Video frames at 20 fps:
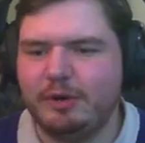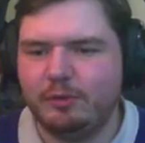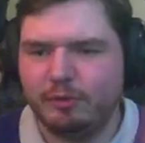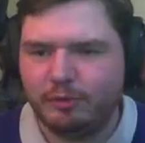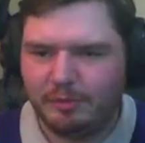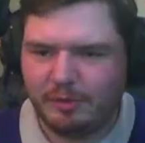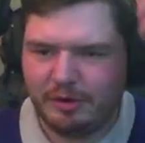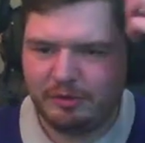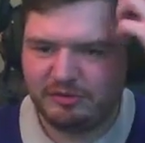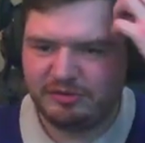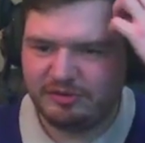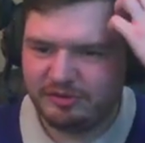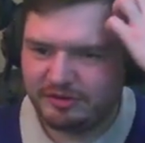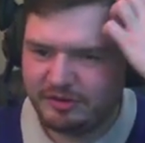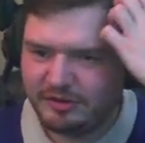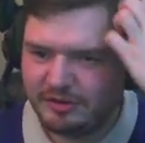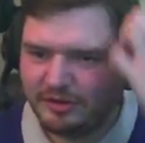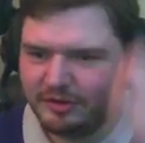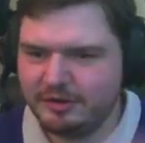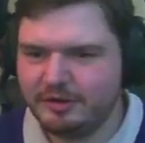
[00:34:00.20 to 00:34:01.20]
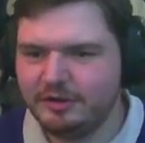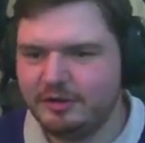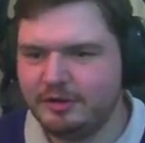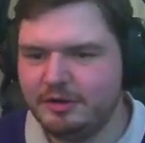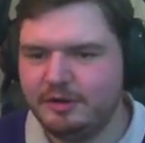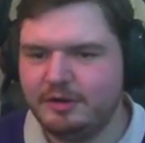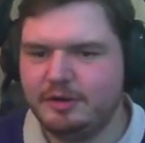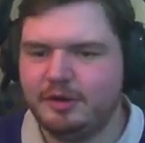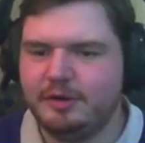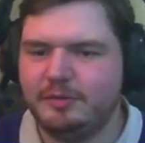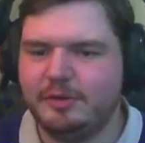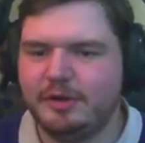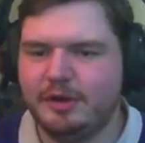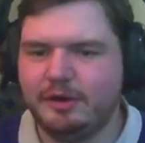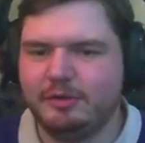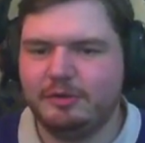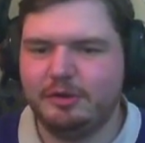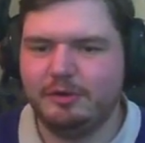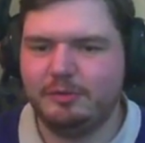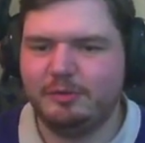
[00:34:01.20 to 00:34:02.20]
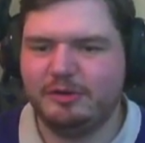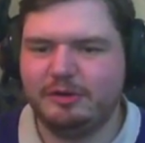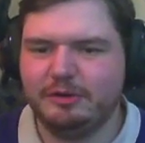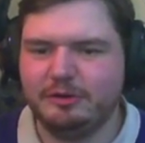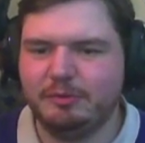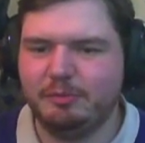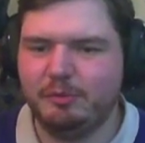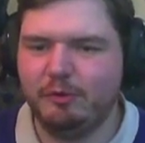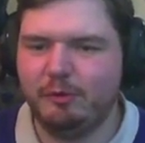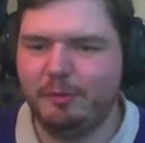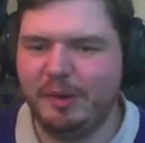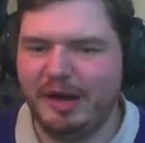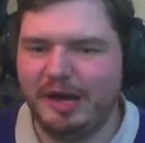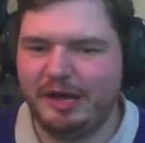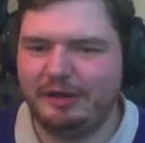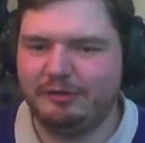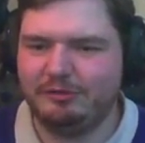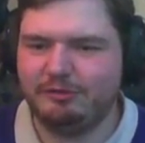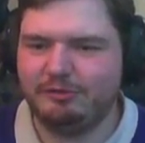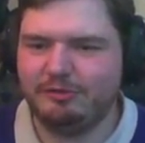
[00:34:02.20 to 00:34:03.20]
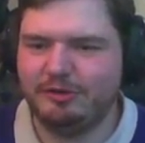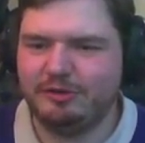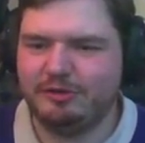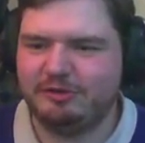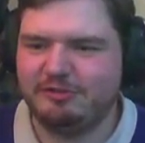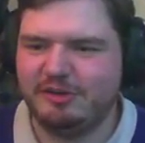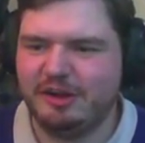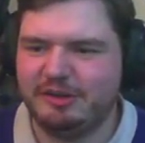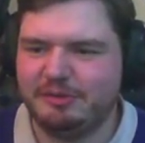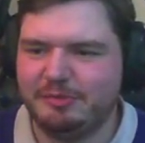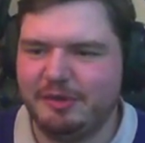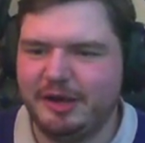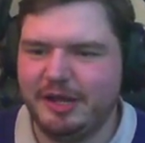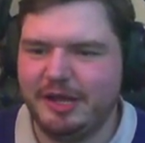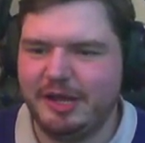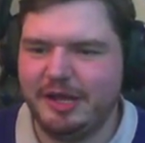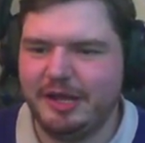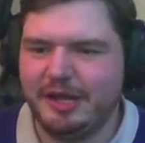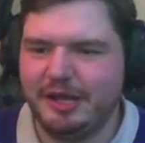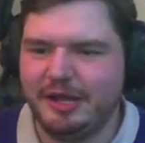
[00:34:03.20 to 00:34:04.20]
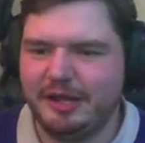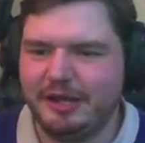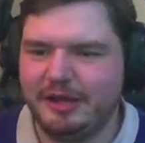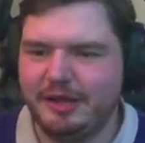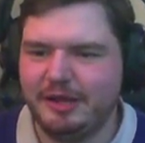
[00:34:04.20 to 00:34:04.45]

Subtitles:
almost. Here we go though, we got the ball back. I was trying to scratch my hair.